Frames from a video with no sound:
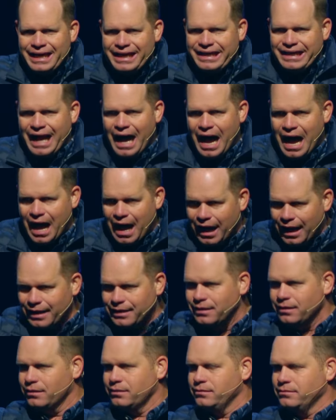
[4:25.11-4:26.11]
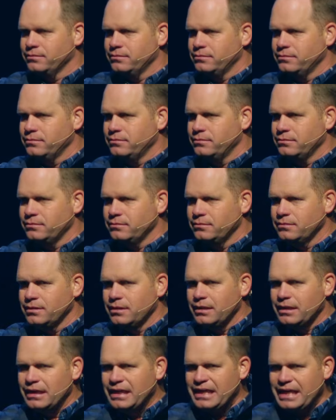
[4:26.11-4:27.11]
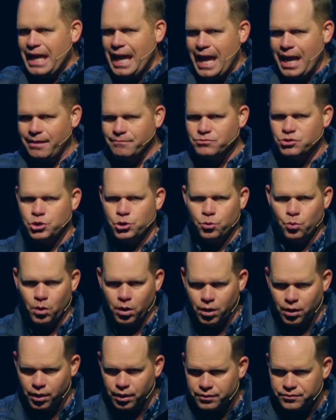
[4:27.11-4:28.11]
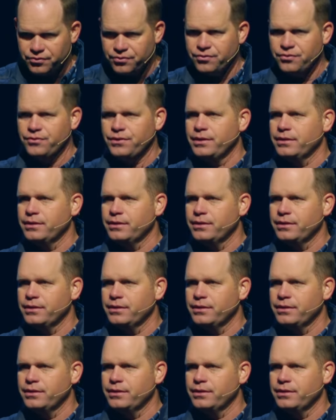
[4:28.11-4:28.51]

God came to earth